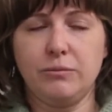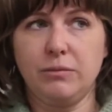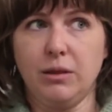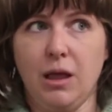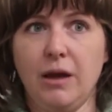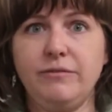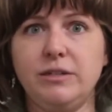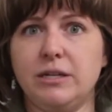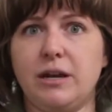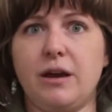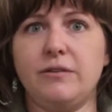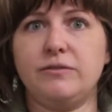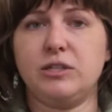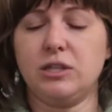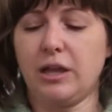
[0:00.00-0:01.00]
loved
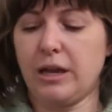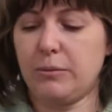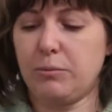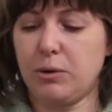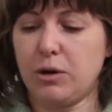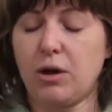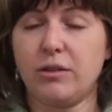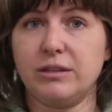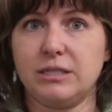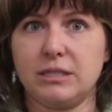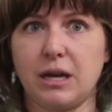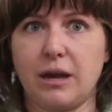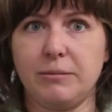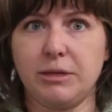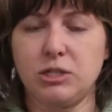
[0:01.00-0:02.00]
enough to like put all this
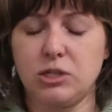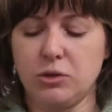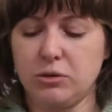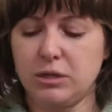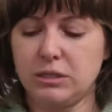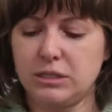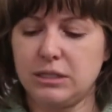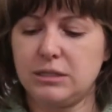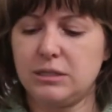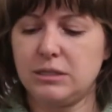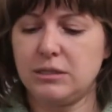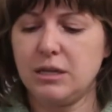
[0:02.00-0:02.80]
time into, because it